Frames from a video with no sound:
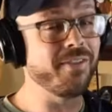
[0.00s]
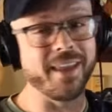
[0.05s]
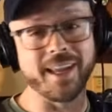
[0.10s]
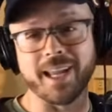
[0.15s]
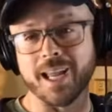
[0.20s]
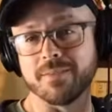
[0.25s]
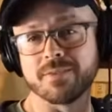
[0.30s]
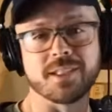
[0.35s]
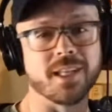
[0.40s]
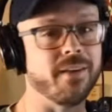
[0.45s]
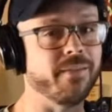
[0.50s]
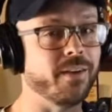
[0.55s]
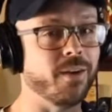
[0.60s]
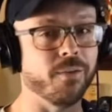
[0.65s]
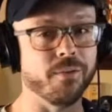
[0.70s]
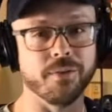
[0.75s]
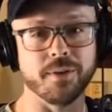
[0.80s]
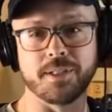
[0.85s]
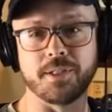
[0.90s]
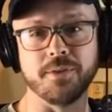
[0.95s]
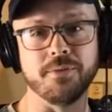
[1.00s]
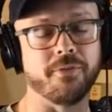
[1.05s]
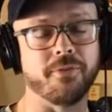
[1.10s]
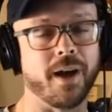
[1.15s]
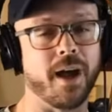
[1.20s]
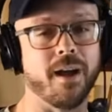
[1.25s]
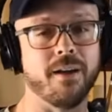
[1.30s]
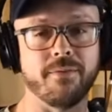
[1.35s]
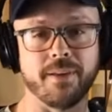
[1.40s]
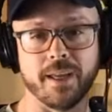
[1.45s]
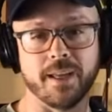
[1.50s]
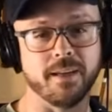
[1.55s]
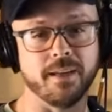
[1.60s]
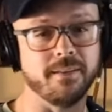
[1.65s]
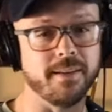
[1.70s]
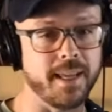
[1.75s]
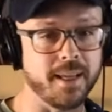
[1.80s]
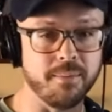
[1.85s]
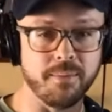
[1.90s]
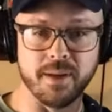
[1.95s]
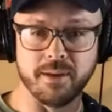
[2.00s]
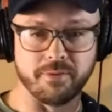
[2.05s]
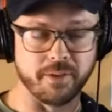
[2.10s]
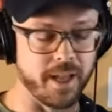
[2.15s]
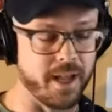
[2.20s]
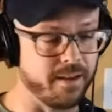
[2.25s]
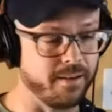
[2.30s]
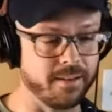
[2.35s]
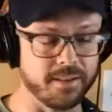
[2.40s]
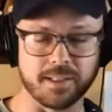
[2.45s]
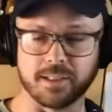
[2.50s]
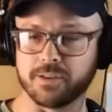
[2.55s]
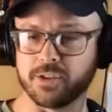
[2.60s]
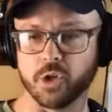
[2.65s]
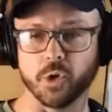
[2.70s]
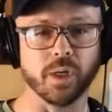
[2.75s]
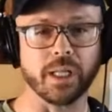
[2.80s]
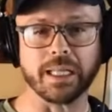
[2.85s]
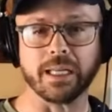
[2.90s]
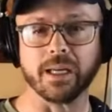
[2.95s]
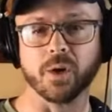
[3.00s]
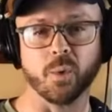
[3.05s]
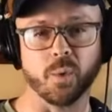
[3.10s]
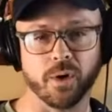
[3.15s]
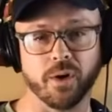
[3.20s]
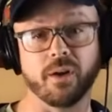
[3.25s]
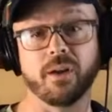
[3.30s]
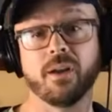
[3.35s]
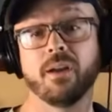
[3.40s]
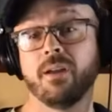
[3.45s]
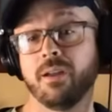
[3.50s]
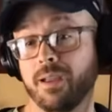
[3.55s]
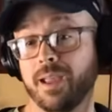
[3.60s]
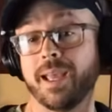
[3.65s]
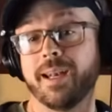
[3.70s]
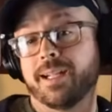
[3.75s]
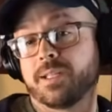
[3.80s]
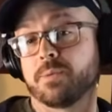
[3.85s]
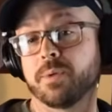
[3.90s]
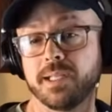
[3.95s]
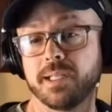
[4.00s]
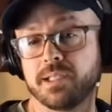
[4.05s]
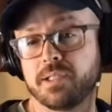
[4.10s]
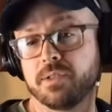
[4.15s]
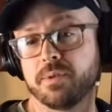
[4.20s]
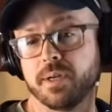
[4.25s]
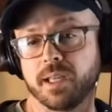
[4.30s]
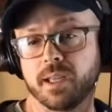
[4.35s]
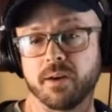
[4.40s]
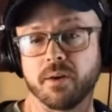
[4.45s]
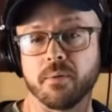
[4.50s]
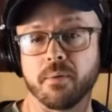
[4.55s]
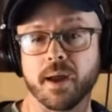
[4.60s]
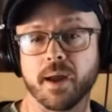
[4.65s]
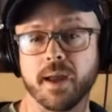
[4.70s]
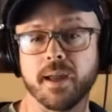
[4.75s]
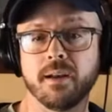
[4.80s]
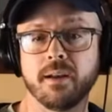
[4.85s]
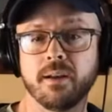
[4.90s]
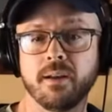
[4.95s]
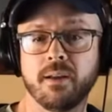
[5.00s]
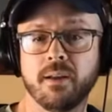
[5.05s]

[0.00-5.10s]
can think F7 over a 2-5 in B flat. It's totally going to work. And that's what he's doing here, right?